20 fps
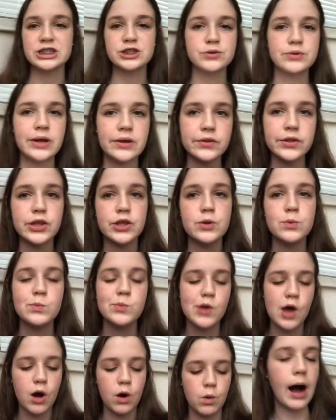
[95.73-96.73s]
So now that you
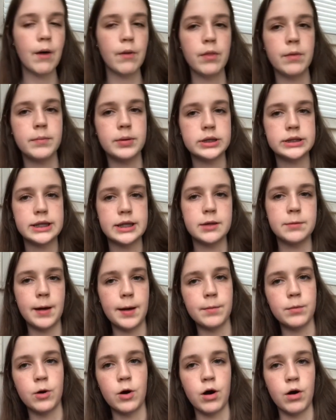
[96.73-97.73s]
know how the books in the
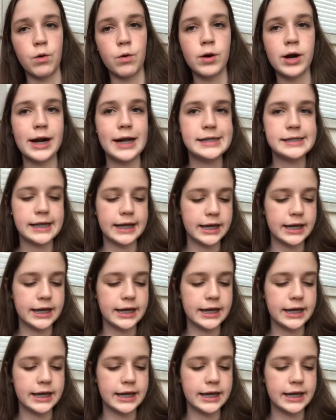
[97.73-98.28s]
Bible are organized,